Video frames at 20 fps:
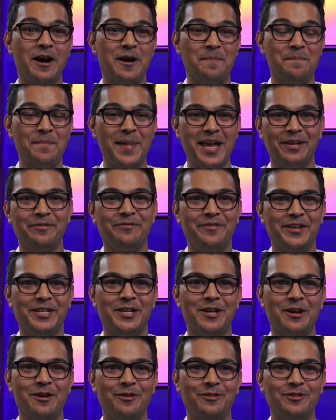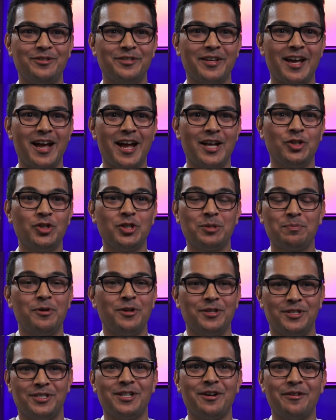make videos, and just
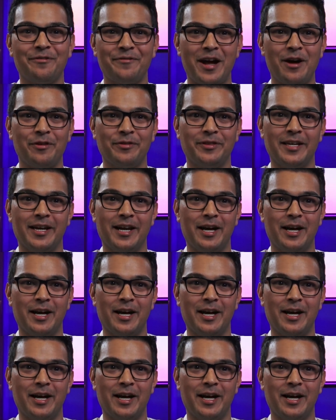put stuff out there.